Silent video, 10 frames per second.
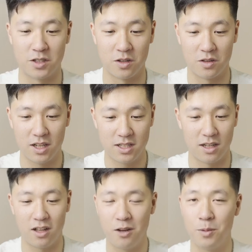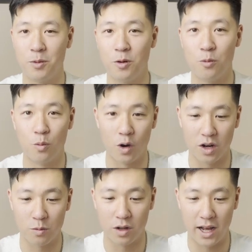So a lot of people who
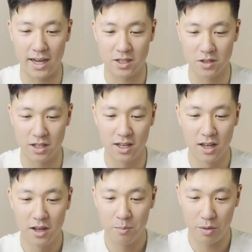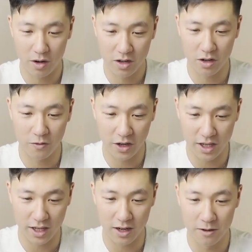work will actually park over
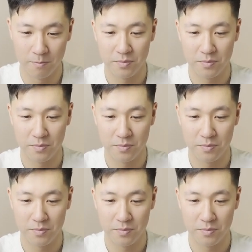here,